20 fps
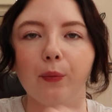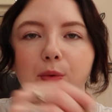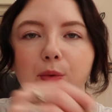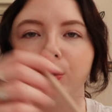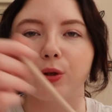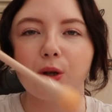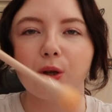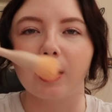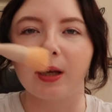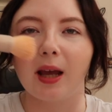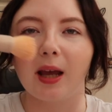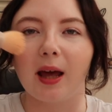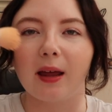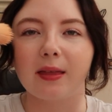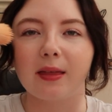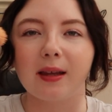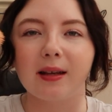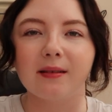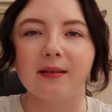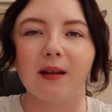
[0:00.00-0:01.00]
So yeah,
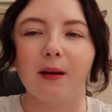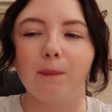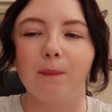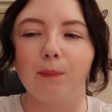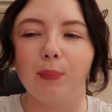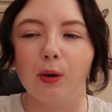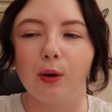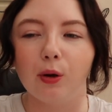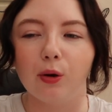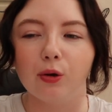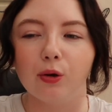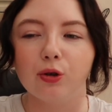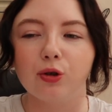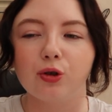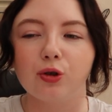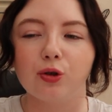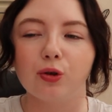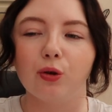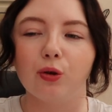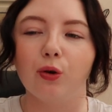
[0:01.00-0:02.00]
things like
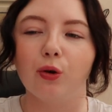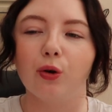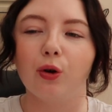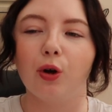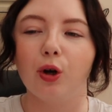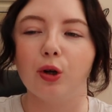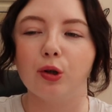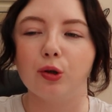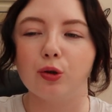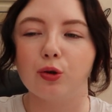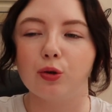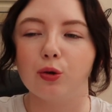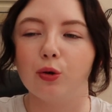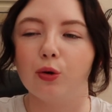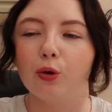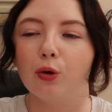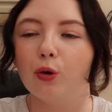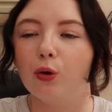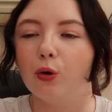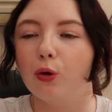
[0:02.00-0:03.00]
blush or
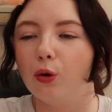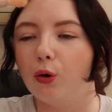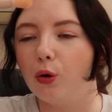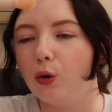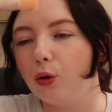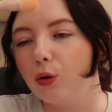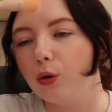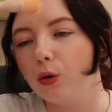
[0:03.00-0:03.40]
contour or